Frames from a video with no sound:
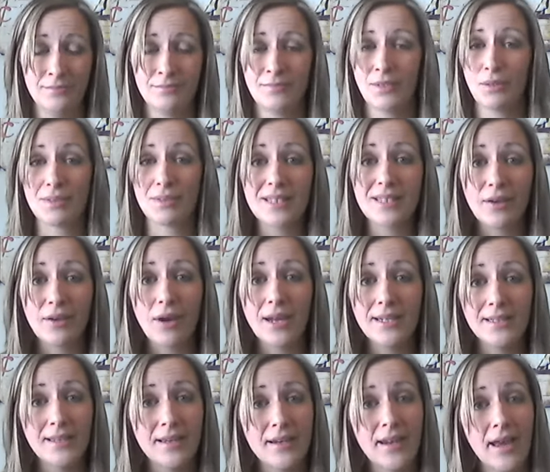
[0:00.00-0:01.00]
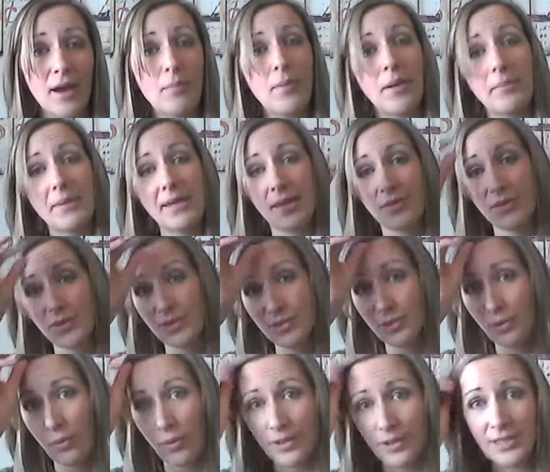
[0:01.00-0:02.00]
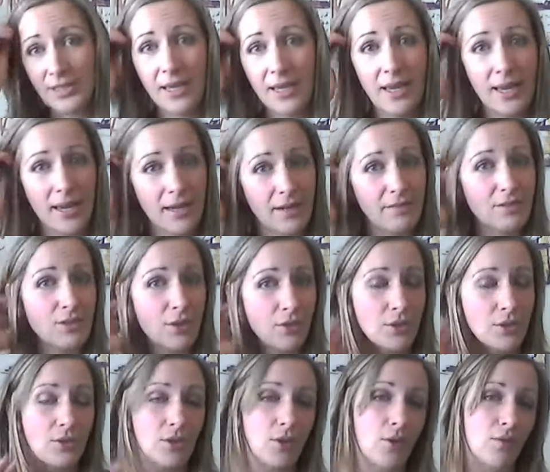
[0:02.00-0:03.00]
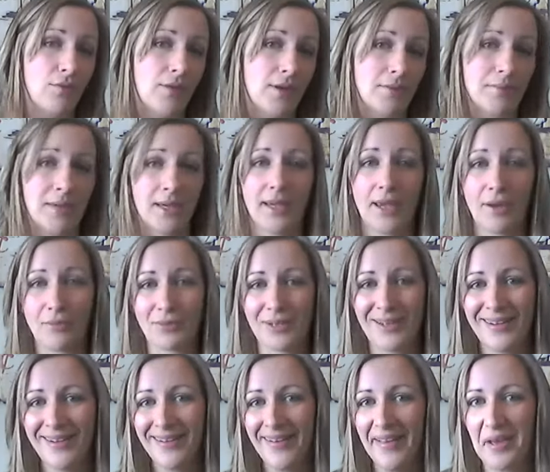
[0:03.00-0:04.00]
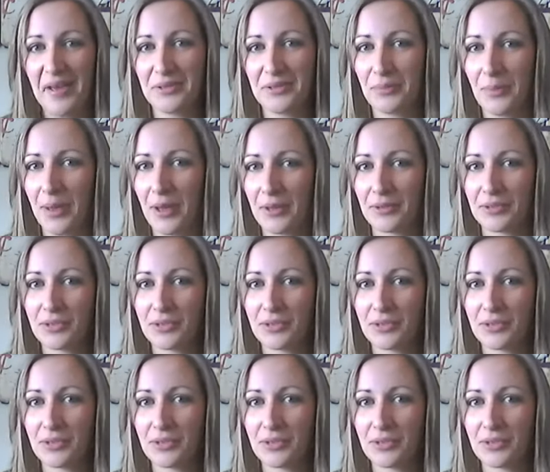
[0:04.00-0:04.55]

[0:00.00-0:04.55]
It was their idea to help mommy get this course, and I've started a GoFundMe account as well.